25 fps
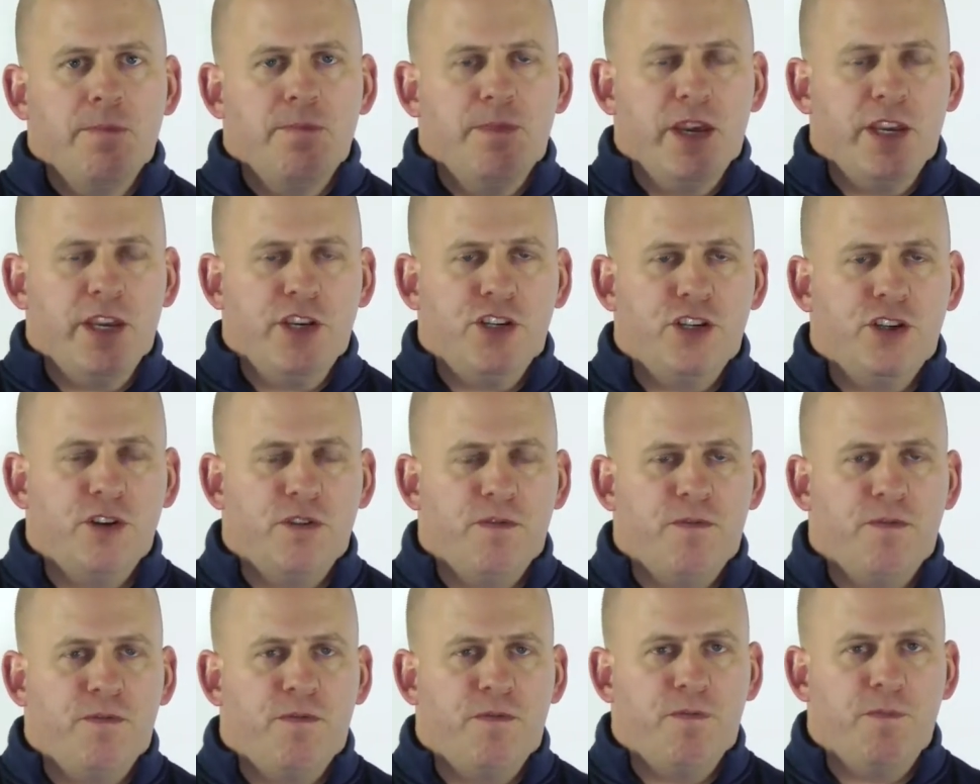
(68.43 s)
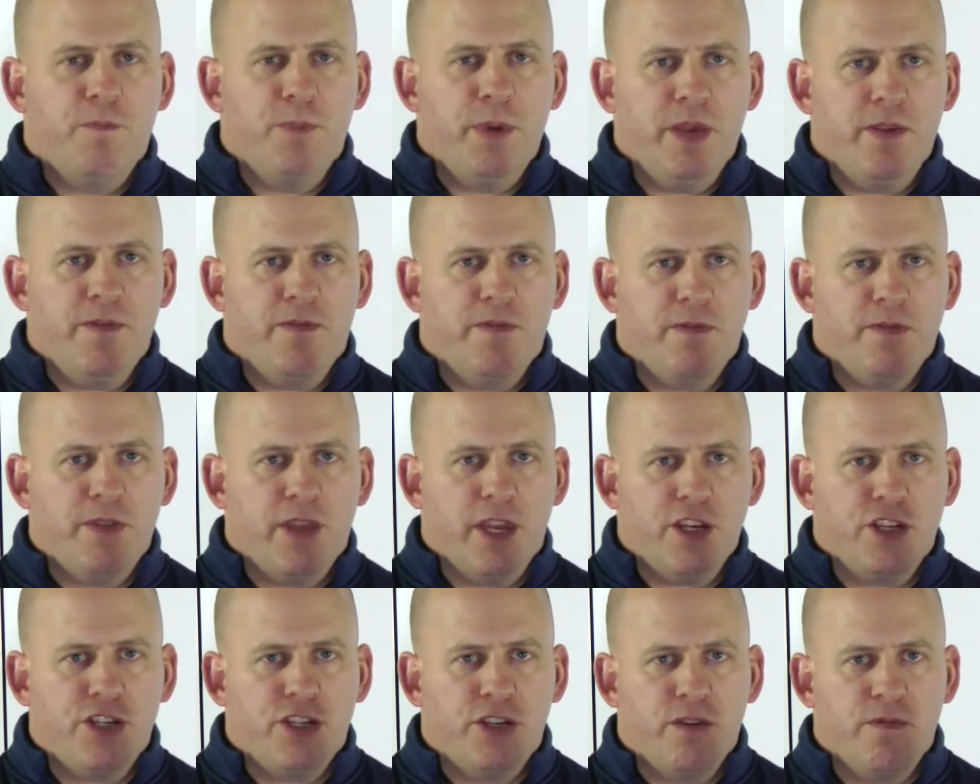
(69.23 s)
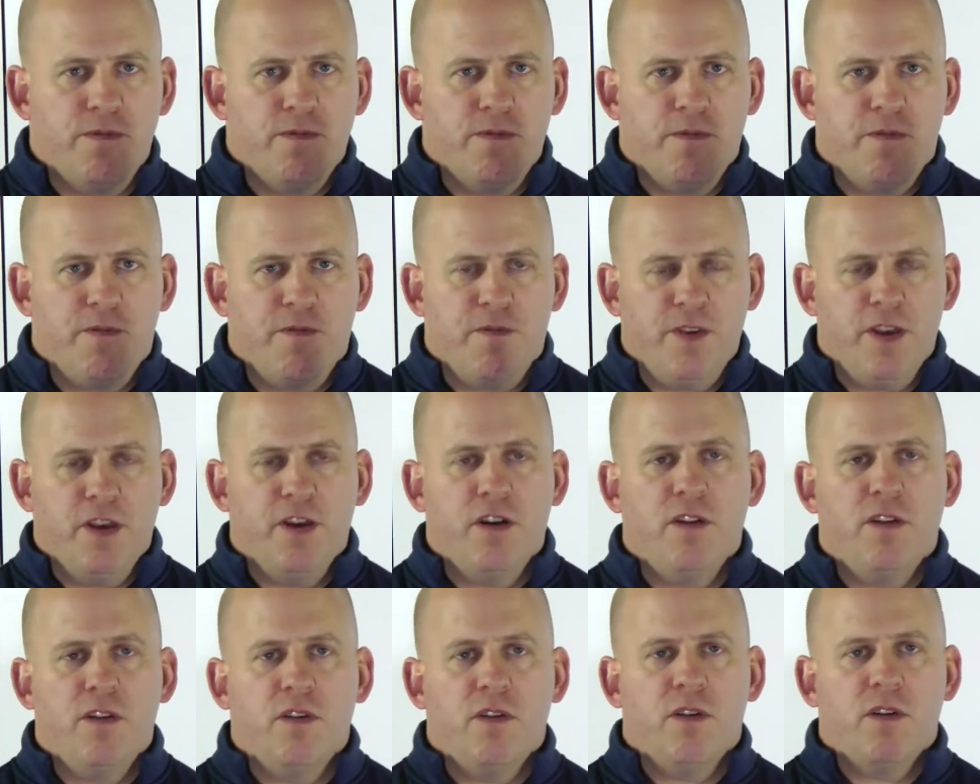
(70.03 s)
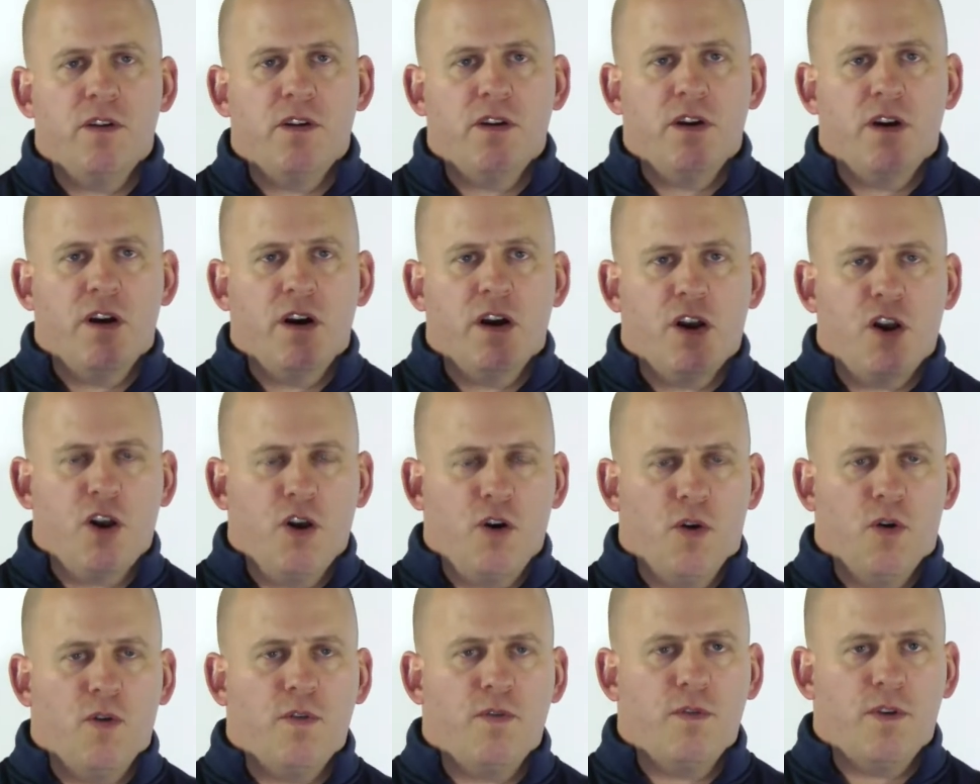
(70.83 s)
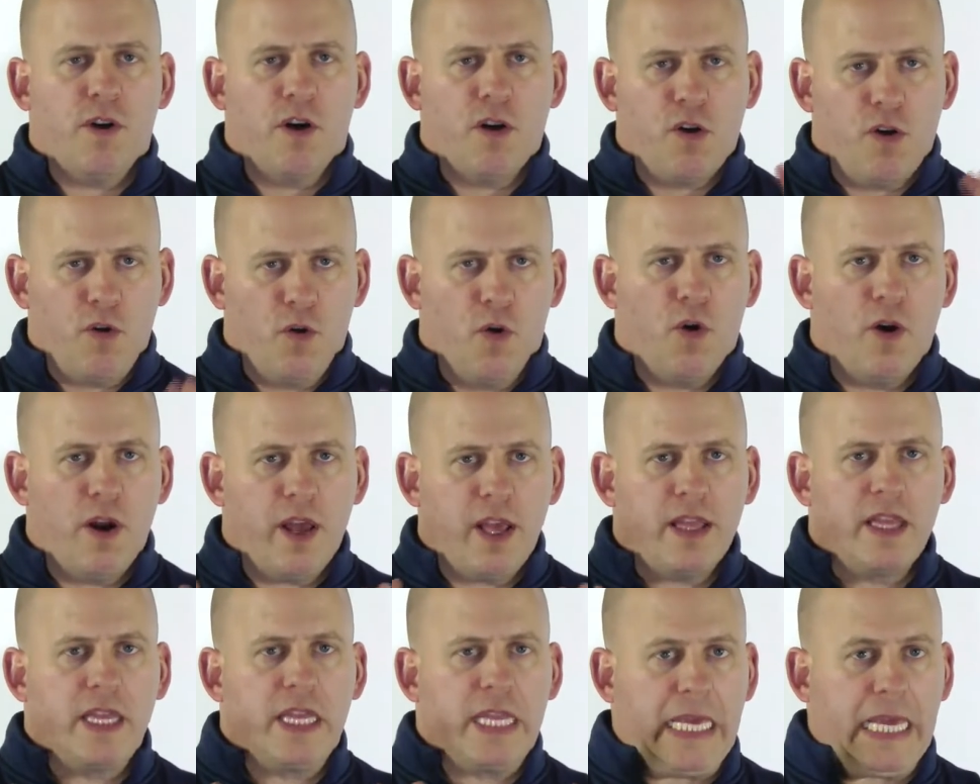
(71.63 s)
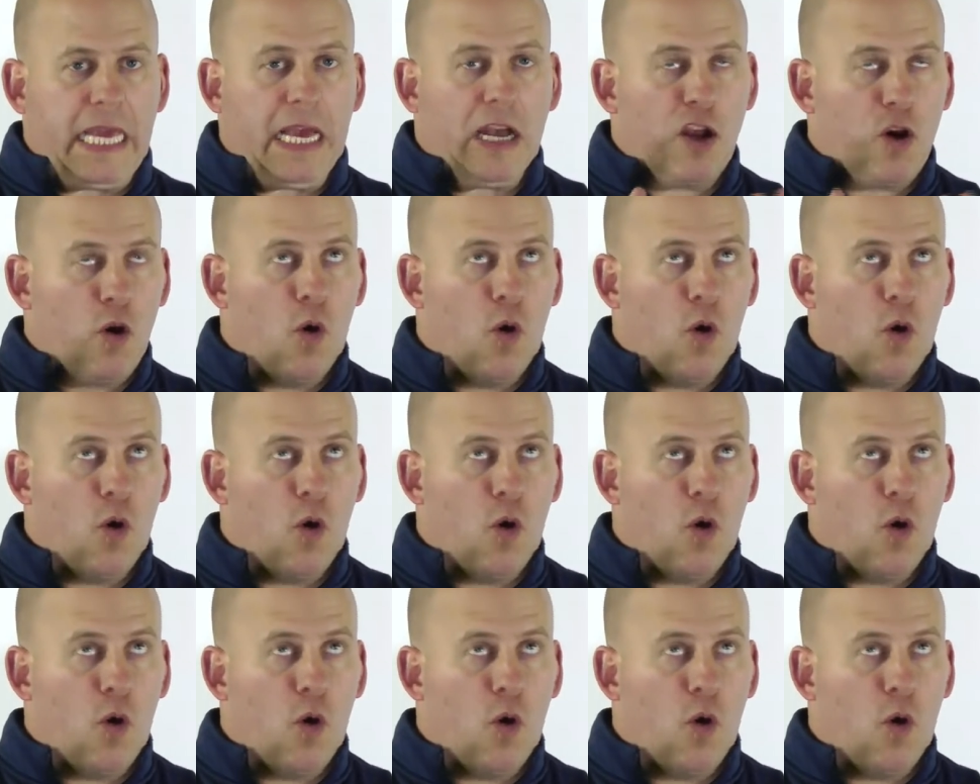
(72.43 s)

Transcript: They should feel according